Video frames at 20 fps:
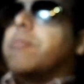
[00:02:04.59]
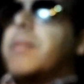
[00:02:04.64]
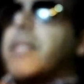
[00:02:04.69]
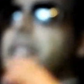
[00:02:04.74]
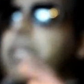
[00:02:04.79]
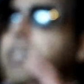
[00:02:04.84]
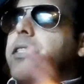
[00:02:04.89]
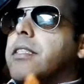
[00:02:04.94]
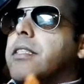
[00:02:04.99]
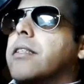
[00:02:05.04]
but
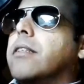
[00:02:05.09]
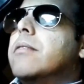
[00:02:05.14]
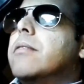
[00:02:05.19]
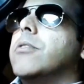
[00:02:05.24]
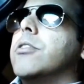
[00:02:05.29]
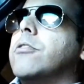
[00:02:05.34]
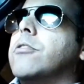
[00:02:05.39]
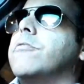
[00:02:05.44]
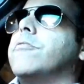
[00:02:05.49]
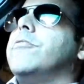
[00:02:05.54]
in
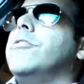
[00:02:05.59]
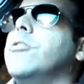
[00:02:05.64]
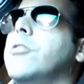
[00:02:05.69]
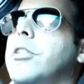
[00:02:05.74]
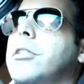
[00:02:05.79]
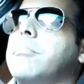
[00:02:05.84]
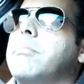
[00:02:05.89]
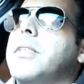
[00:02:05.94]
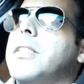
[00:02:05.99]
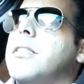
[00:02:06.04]
terms of
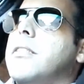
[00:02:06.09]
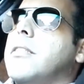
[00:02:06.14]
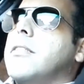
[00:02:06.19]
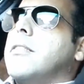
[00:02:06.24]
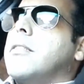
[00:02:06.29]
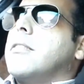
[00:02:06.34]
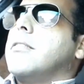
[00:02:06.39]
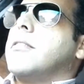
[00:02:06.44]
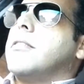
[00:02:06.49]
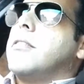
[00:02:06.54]
doing
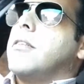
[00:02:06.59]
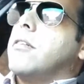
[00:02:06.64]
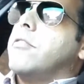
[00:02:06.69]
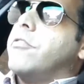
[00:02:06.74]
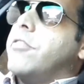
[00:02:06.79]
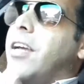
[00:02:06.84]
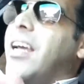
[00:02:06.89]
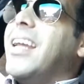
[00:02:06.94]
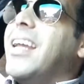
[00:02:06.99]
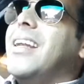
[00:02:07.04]
business and stuff
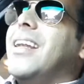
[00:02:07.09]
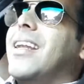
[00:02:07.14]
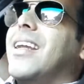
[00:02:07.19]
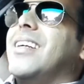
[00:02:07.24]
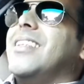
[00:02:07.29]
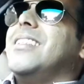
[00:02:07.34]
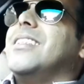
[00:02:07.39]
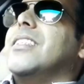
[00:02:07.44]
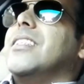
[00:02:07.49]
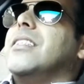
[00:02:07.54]
in
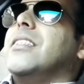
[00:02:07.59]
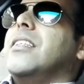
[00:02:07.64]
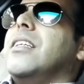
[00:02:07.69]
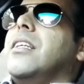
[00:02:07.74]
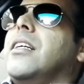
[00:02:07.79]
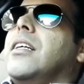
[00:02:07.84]
London,